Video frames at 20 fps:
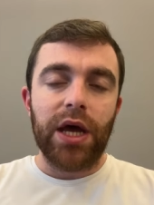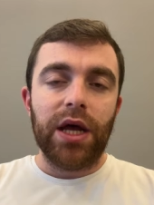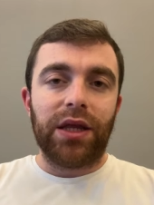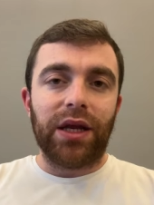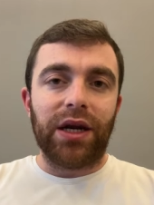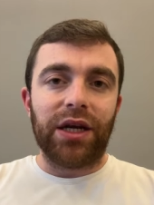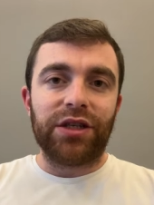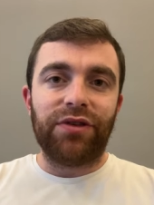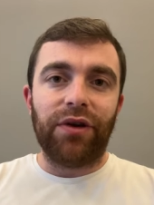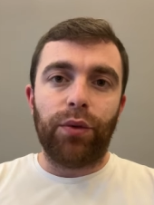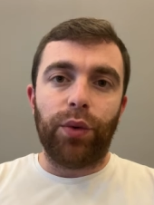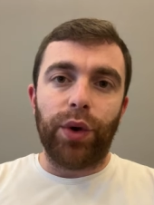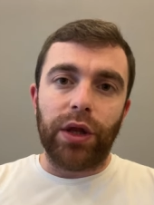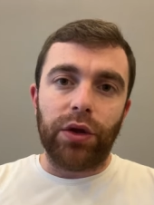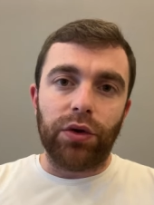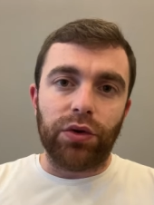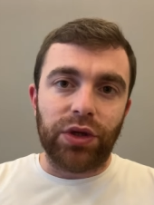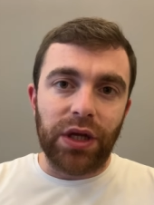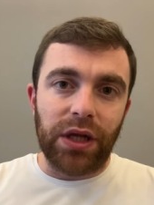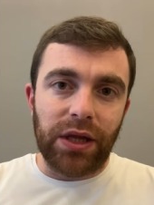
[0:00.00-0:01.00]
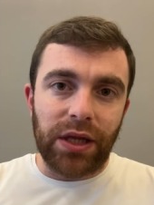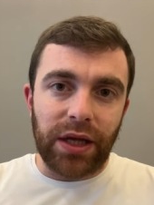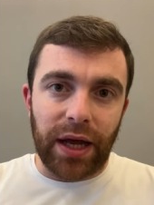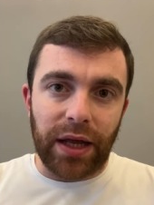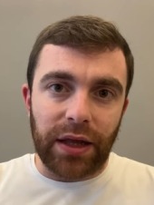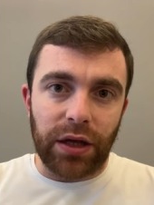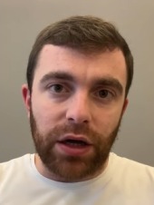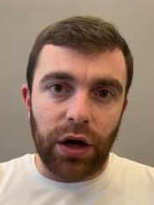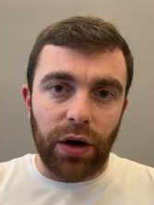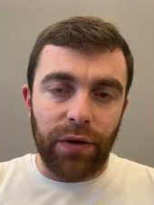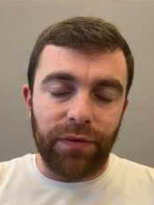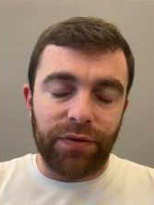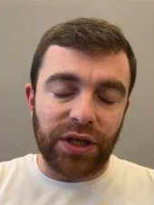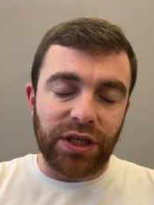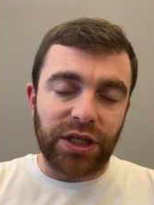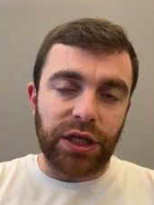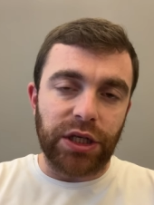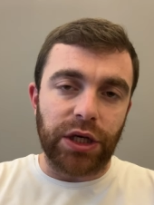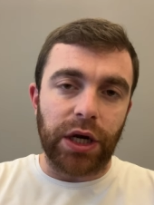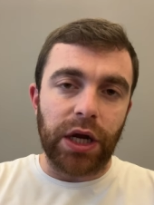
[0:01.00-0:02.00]
transfer window till the end of the
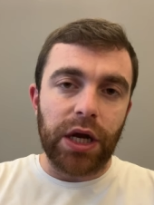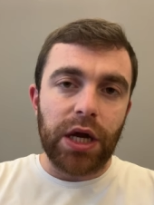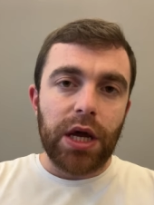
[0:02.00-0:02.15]
season.